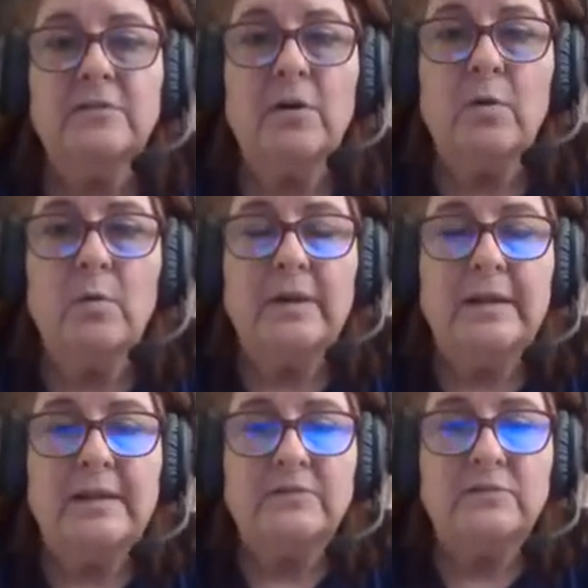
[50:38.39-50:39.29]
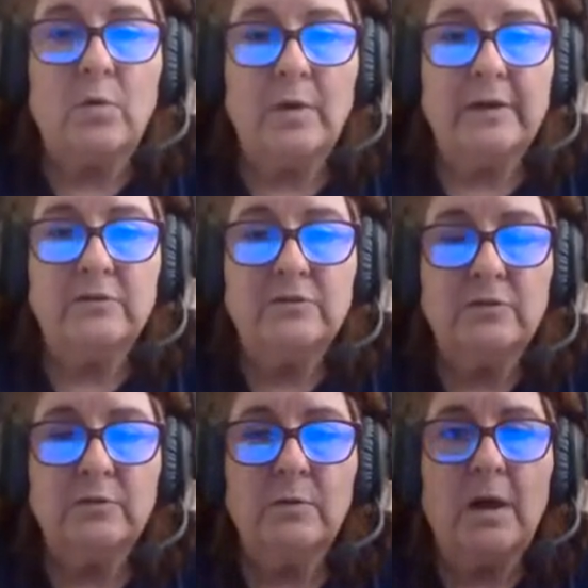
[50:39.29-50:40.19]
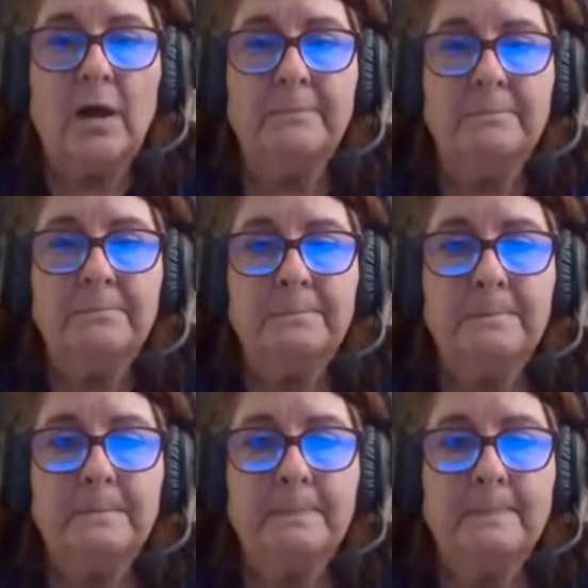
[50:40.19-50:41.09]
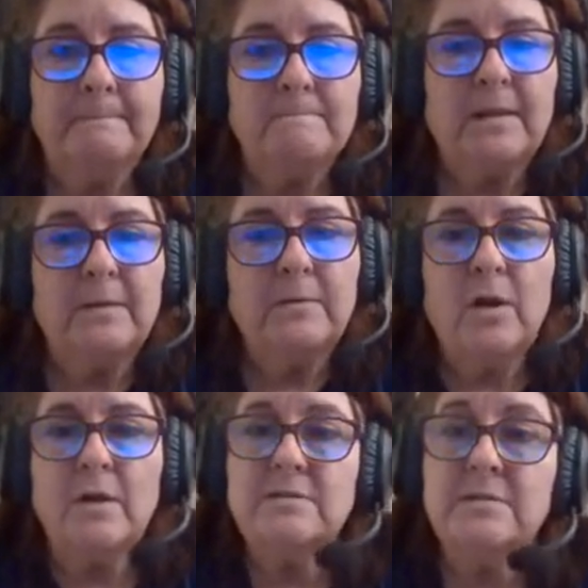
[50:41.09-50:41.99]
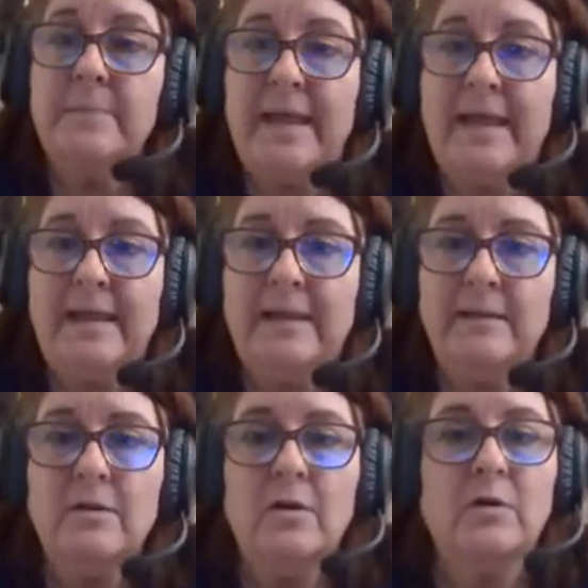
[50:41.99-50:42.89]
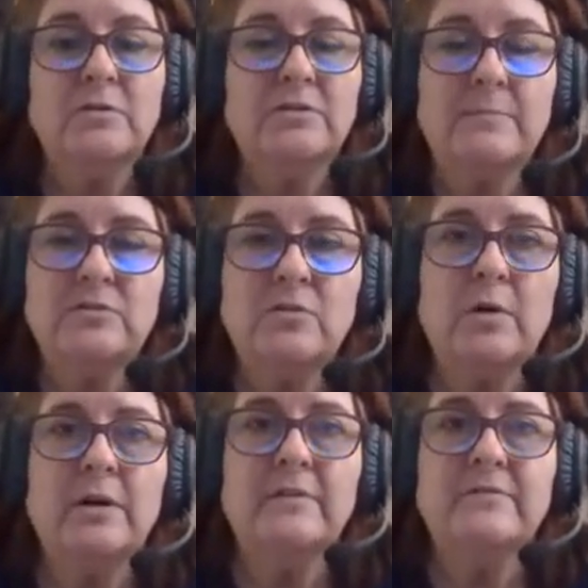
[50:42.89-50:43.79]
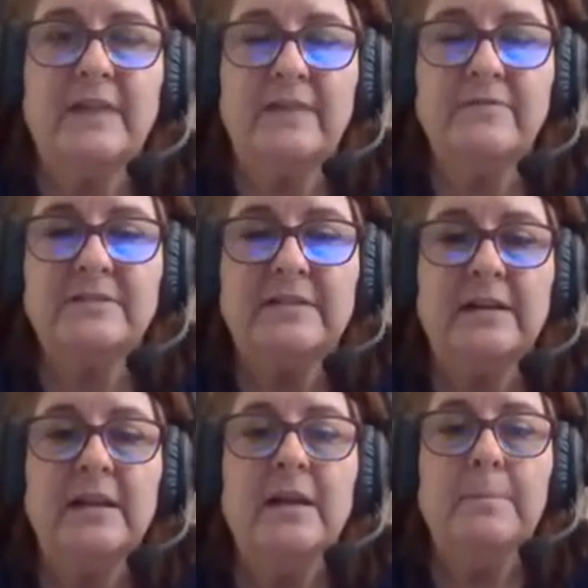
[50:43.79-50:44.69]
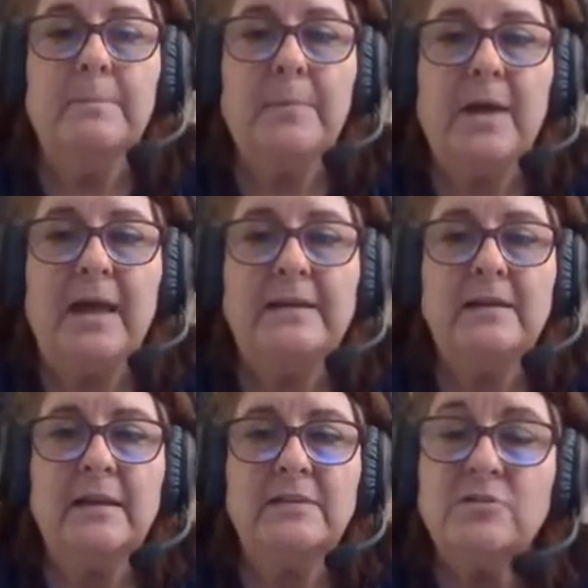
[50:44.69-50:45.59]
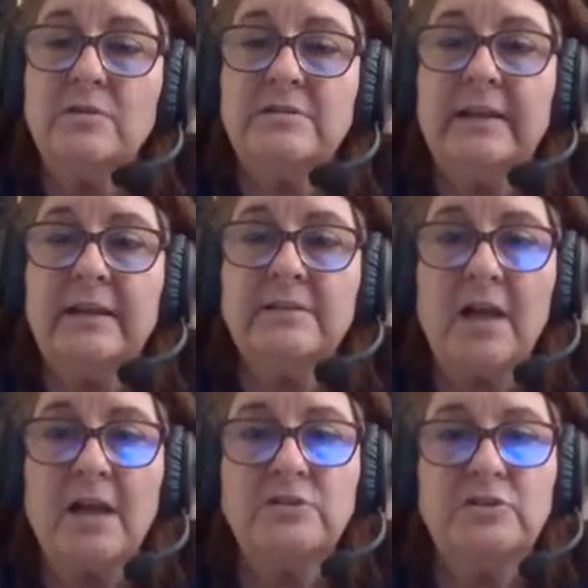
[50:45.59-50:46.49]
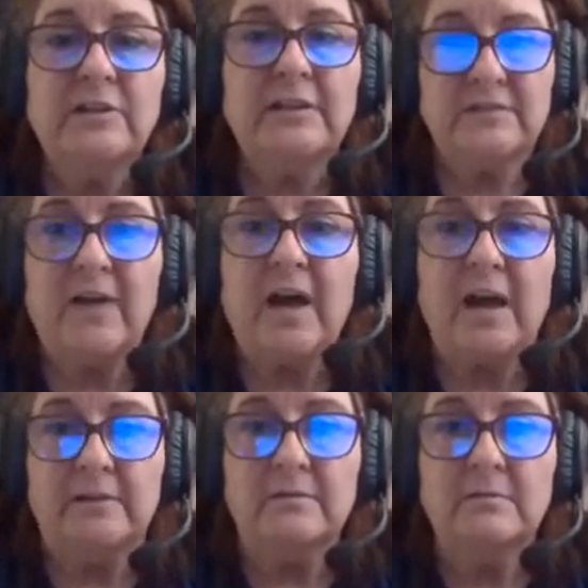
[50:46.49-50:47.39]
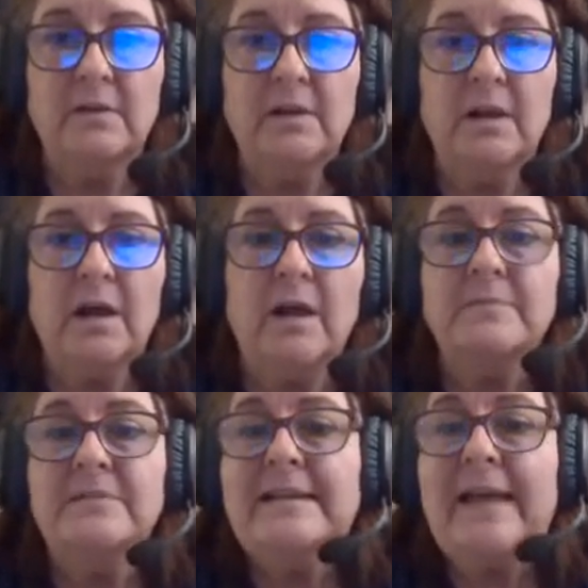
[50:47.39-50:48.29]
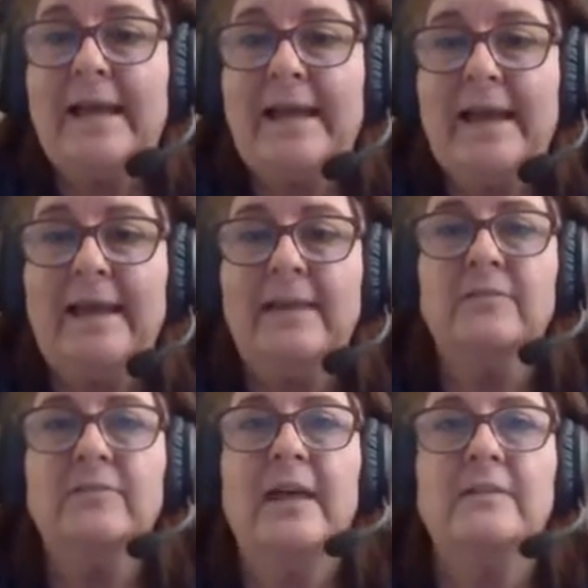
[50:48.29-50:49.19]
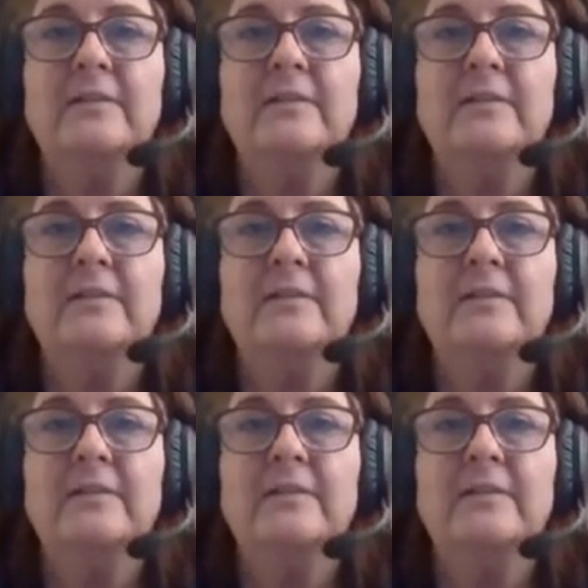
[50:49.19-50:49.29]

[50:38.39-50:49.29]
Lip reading: So it's going to cause some pain or some sort of deficit. But as soon as it gets oxygen, it's fine. TIAs,